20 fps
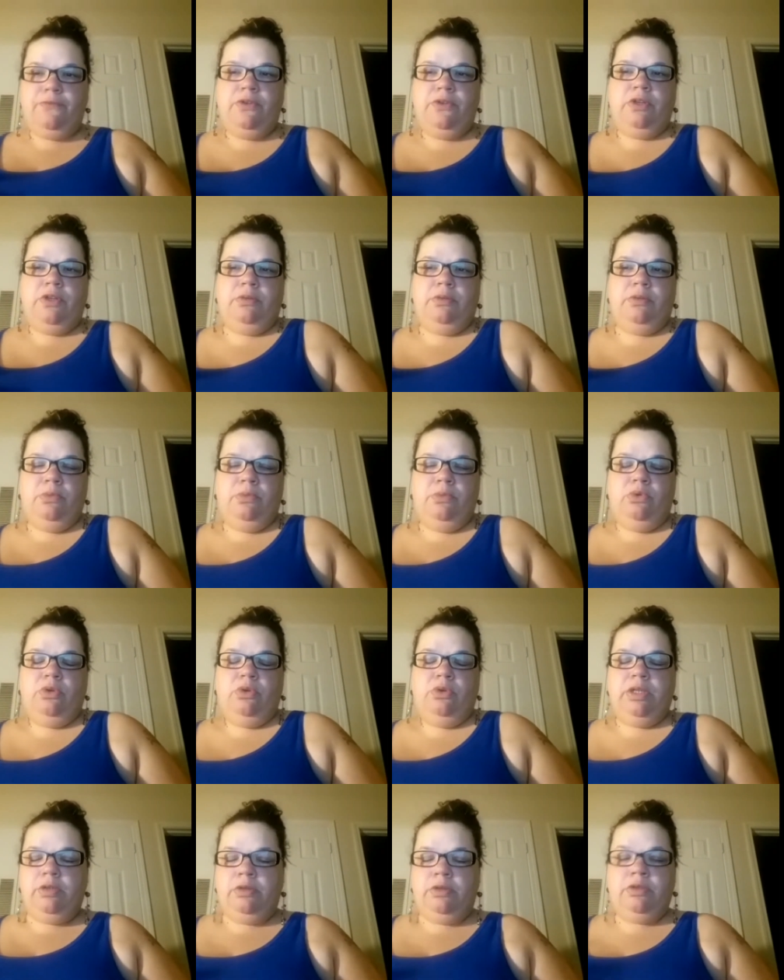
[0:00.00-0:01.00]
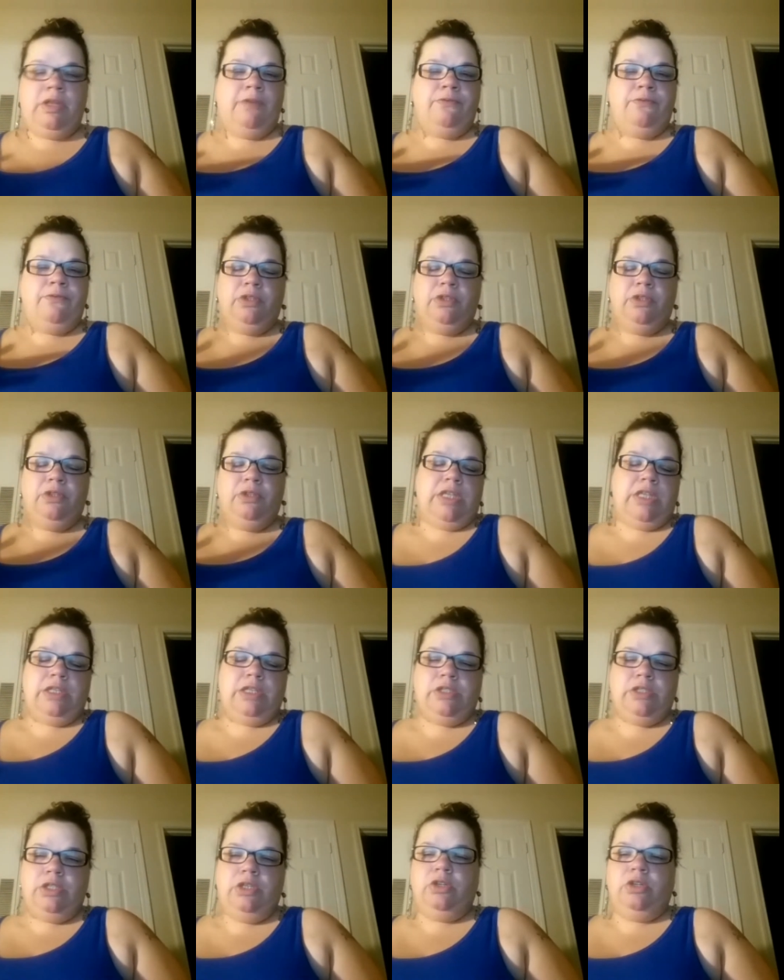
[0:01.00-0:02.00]
they feel
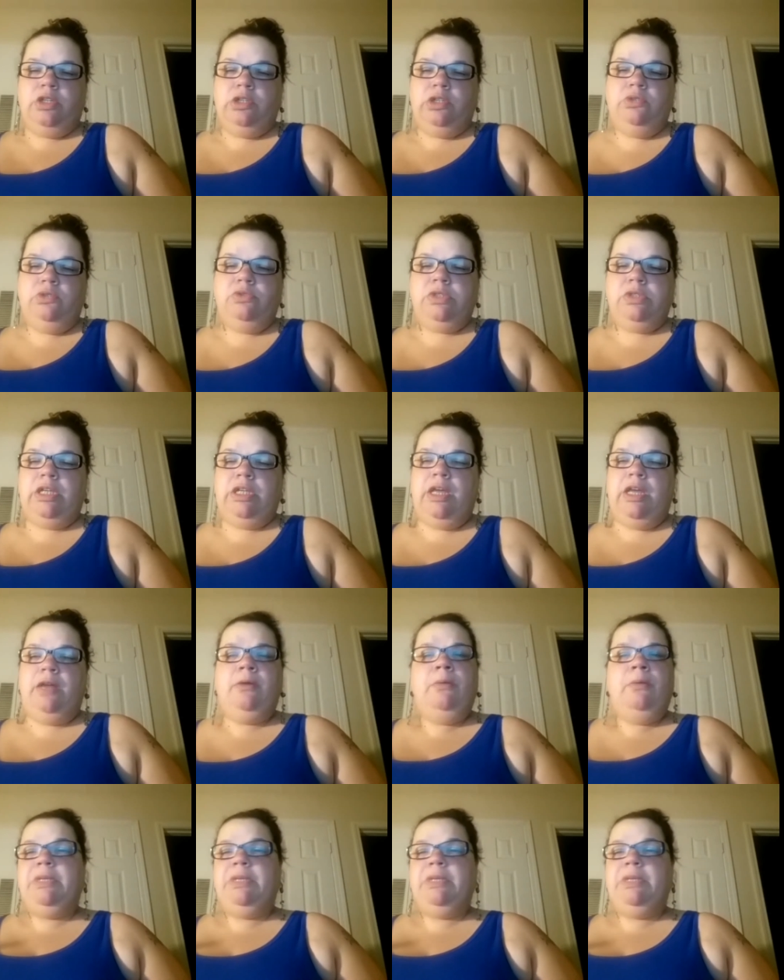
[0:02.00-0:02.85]
sexier using that.